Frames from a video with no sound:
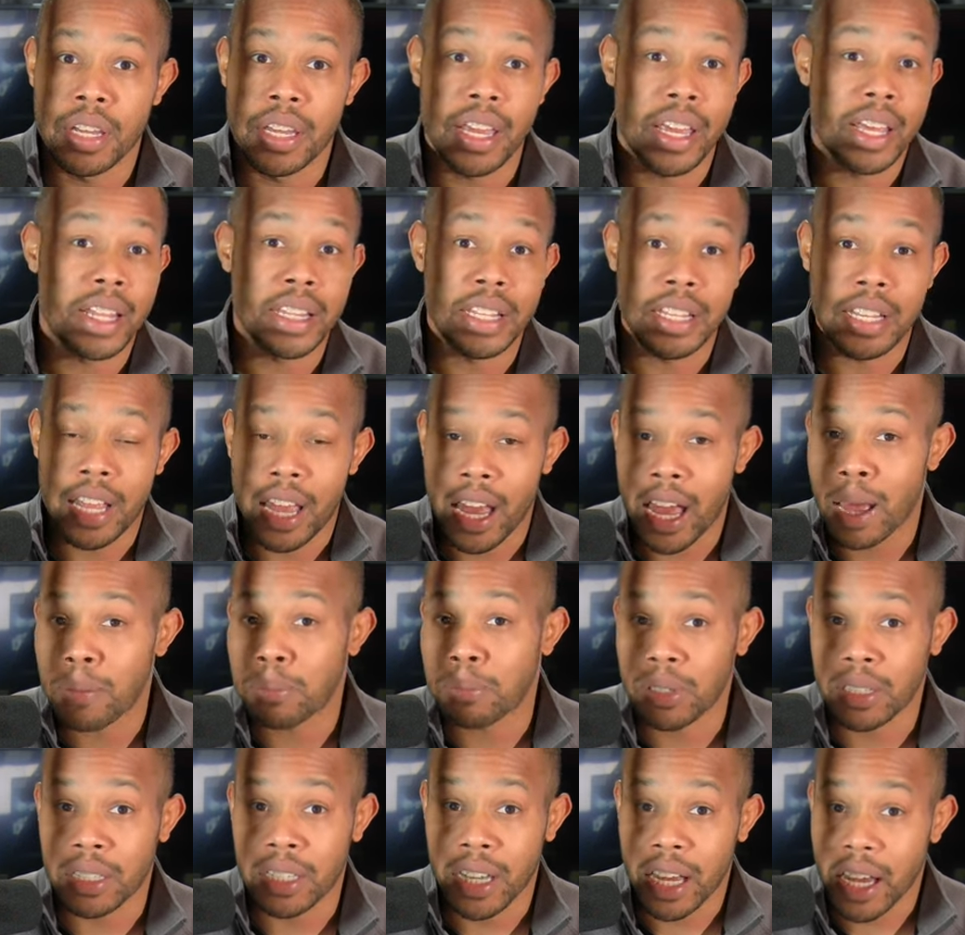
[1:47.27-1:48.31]
and the
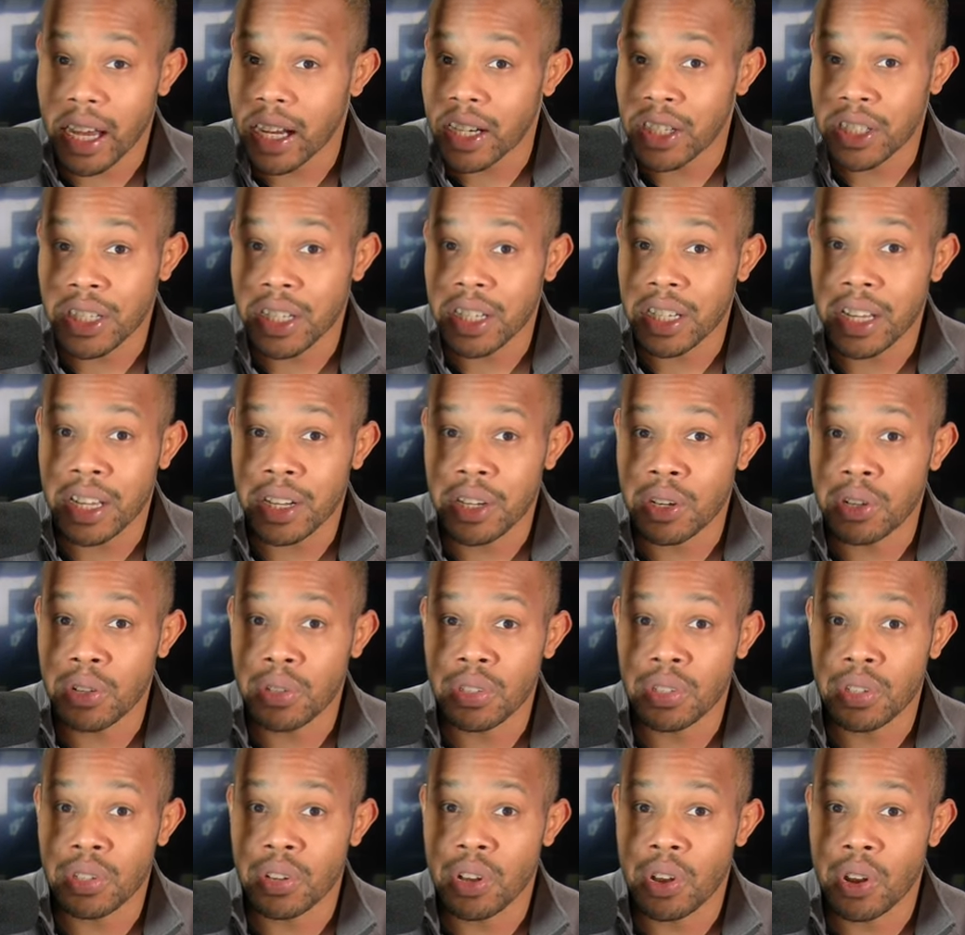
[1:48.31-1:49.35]
application that goes
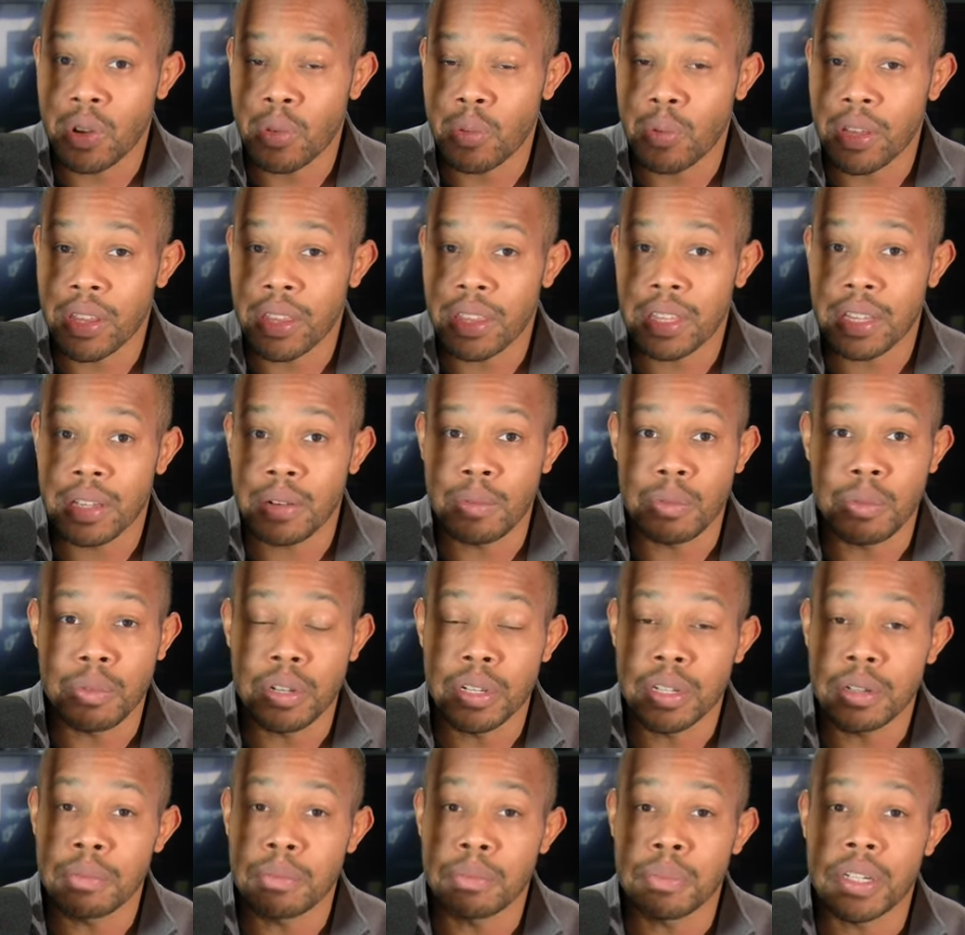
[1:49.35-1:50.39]
along with it
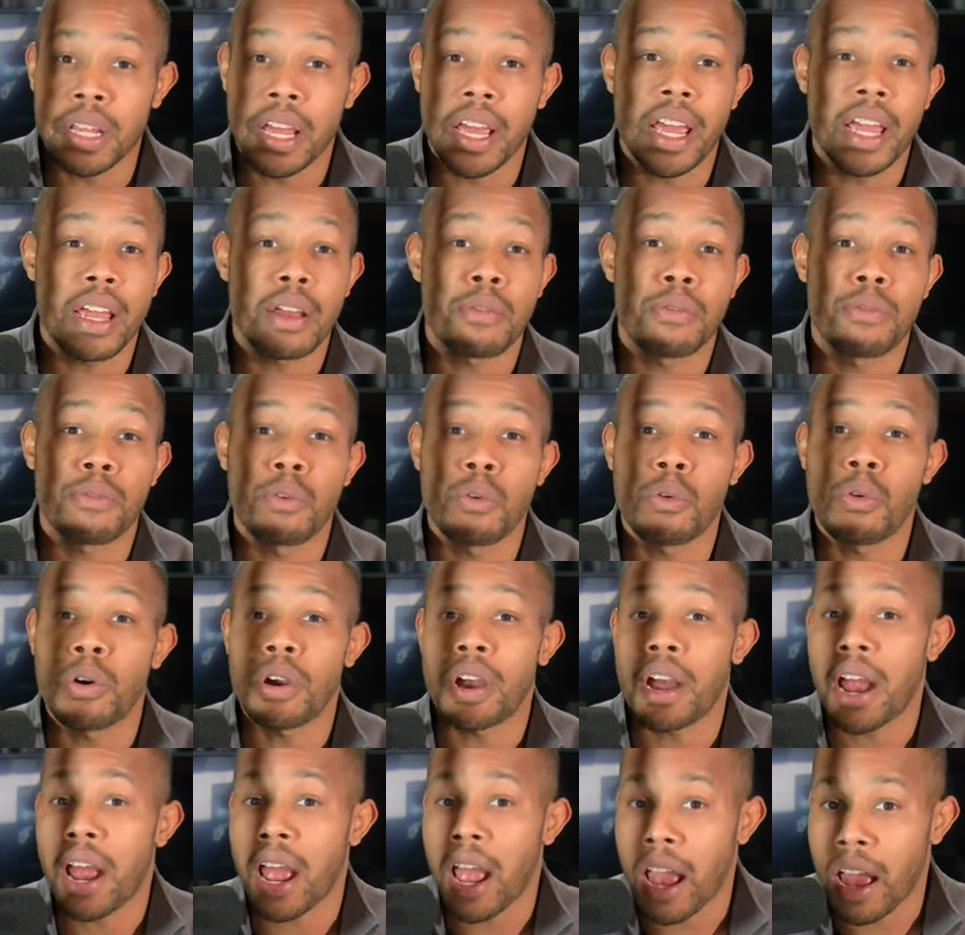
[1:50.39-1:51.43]
would take
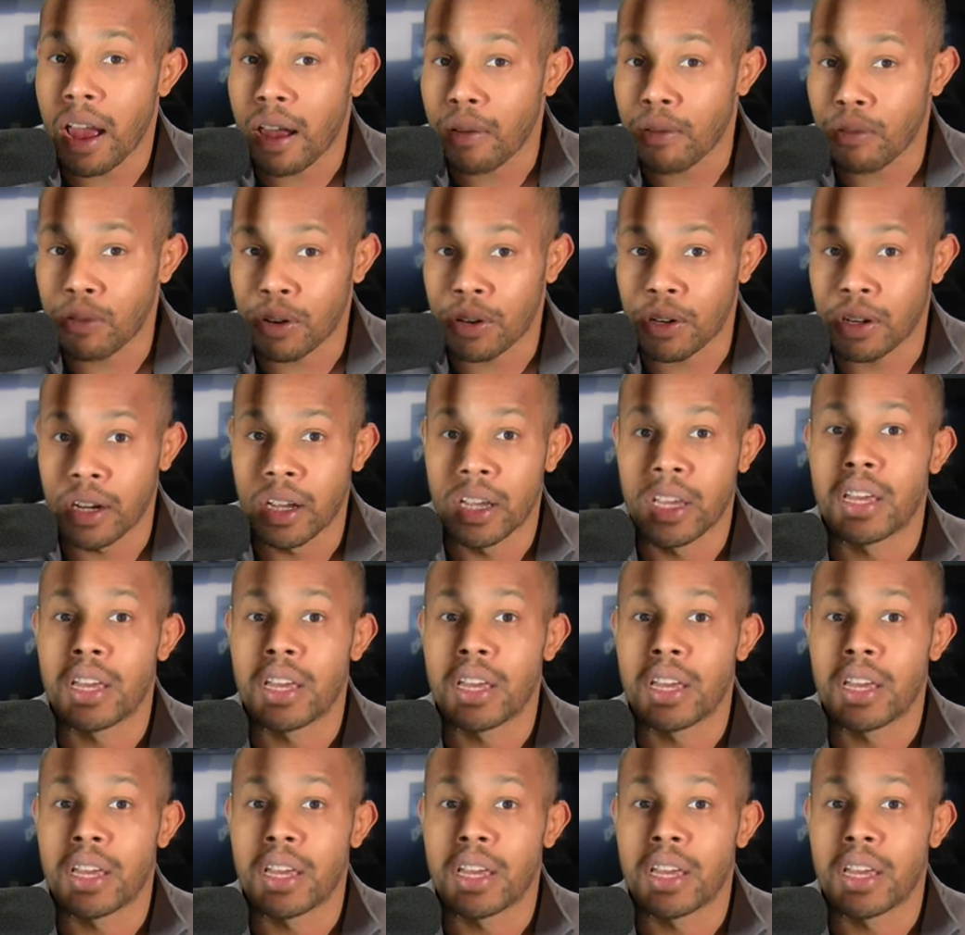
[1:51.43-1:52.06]
forever.